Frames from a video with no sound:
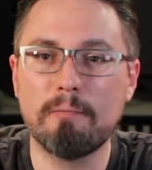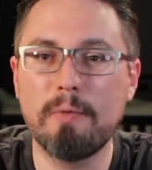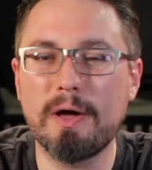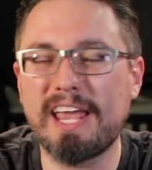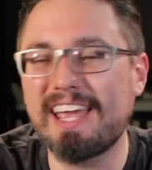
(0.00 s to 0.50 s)

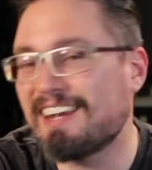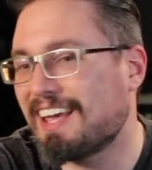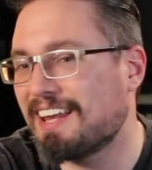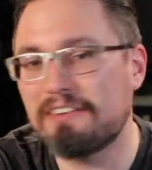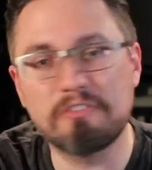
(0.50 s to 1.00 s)
but
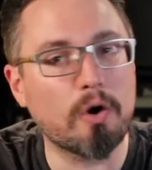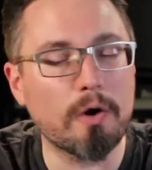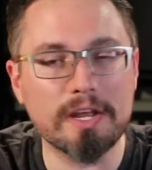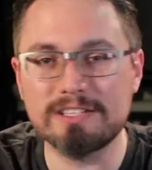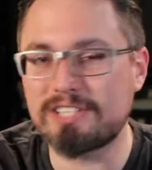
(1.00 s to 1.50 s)
in
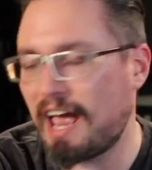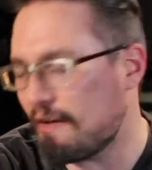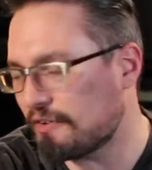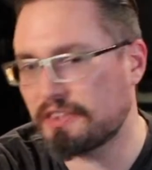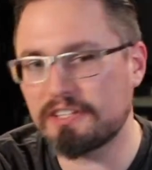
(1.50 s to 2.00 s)
Guardians,
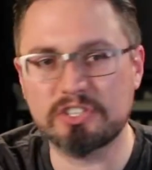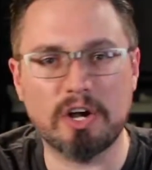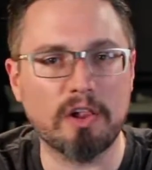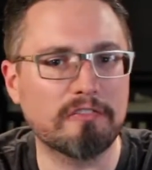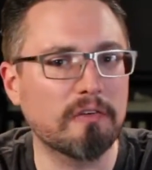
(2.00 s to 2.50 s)
everything's
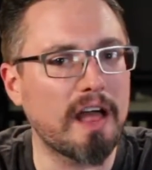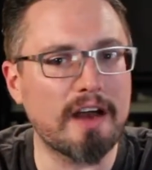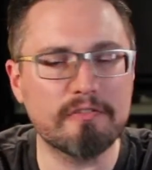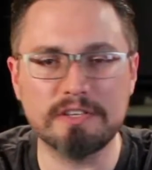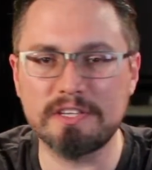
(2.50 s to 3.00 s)
colorful,
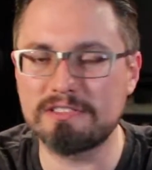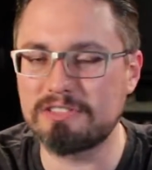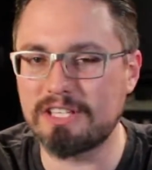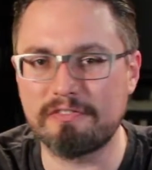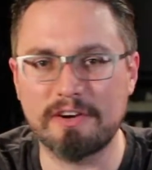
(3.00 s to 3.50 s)

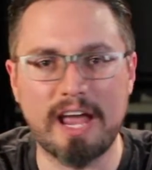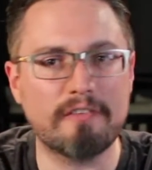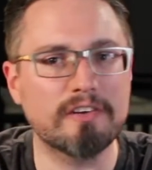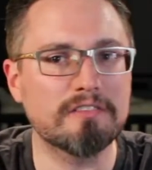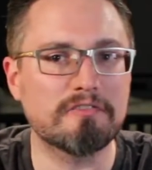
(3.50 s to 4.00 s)
everything's different,
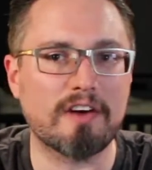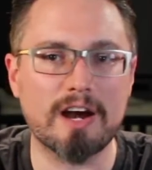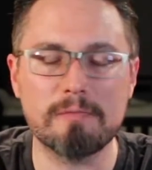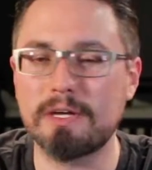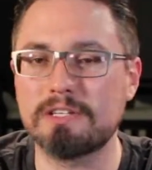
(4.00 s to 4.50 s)
every
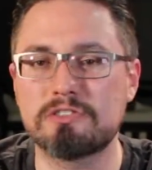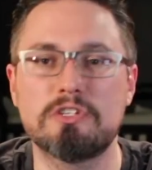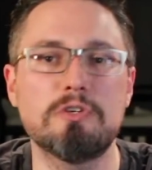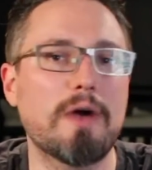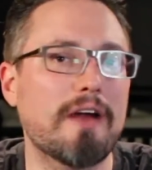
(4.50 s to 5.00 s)
environment is
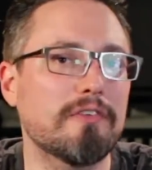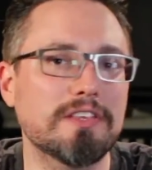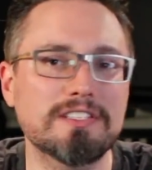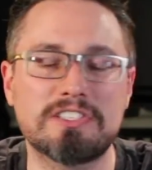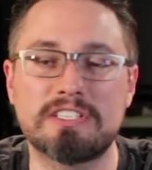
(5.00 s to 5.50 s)
new,
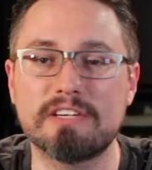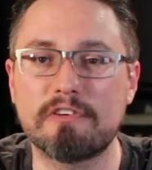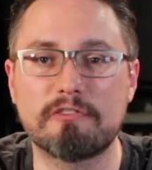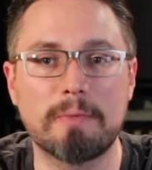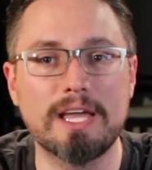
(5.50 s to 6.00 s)
everything's
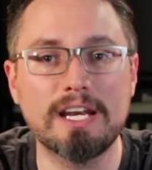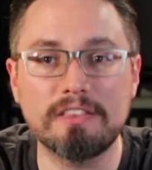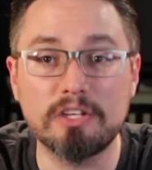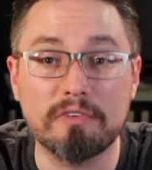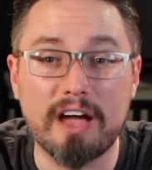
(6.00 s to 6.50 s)
different from
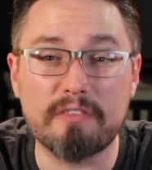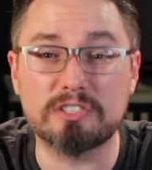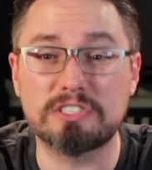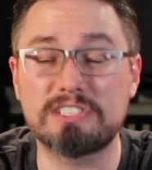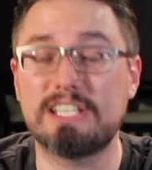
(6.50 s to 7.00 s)
anything you've
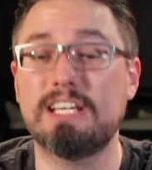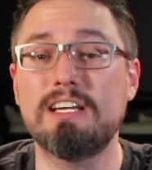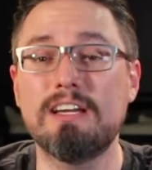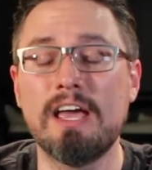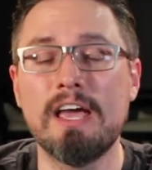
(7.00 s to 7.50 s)
ever
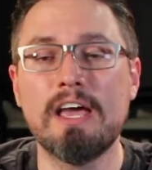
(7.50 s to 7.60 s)
seen.